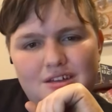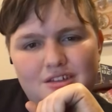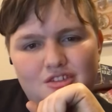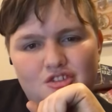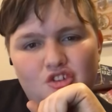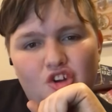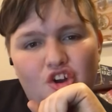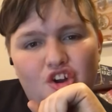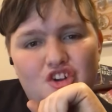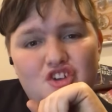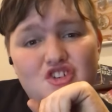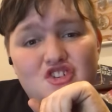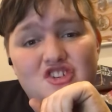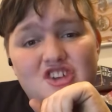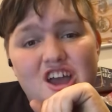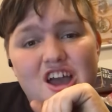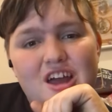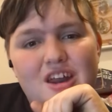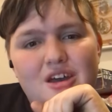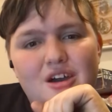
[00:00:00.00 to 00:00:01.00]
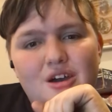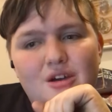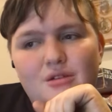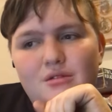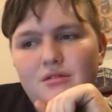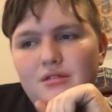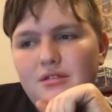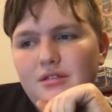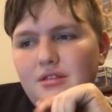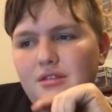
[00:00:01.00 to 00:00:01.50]
Dark Shadow,
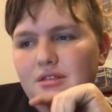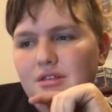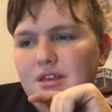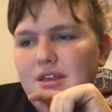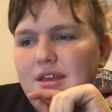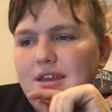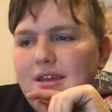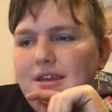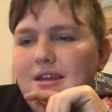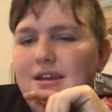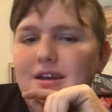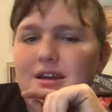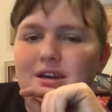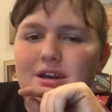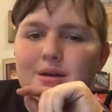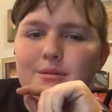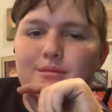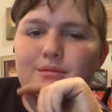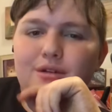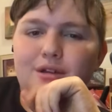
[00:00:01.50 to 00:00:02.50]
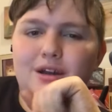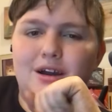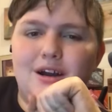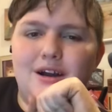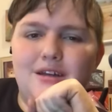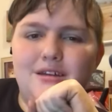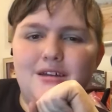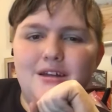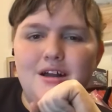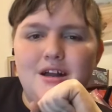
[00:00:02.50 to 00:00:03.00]
the Umbreon.